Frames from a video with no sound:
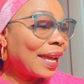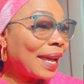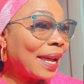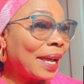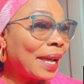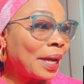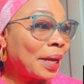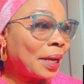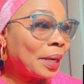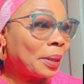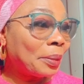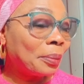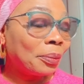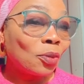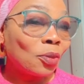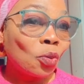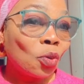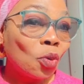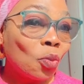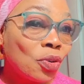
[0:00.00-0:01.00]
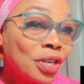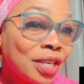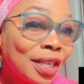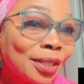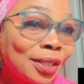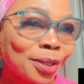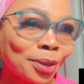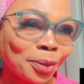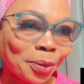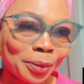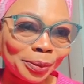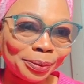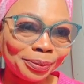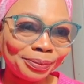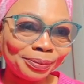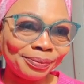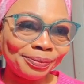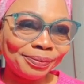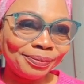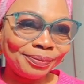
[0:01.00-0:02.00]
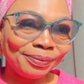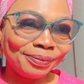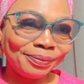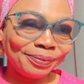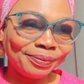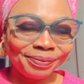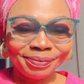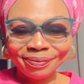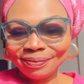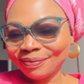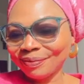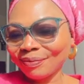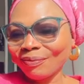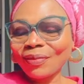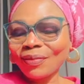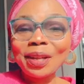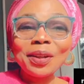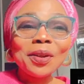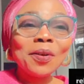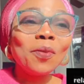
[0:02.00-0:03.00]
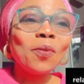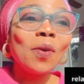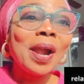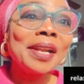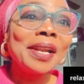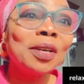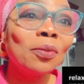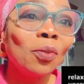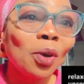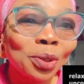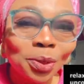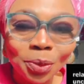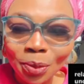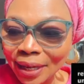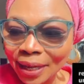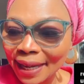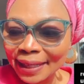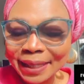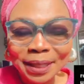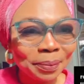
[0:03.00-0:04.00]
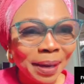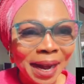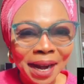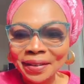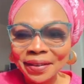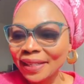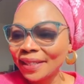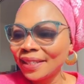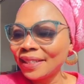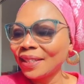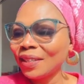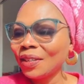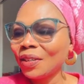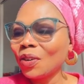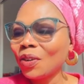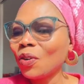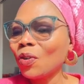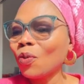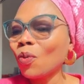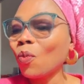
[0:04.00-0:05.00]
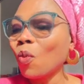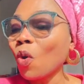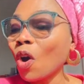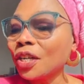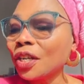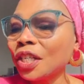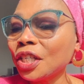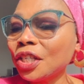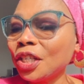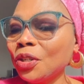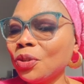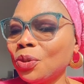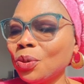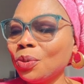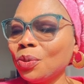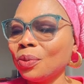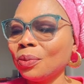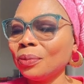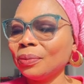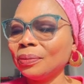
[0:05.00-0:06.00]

Kumuyi's son. When he was to get married, what did he do?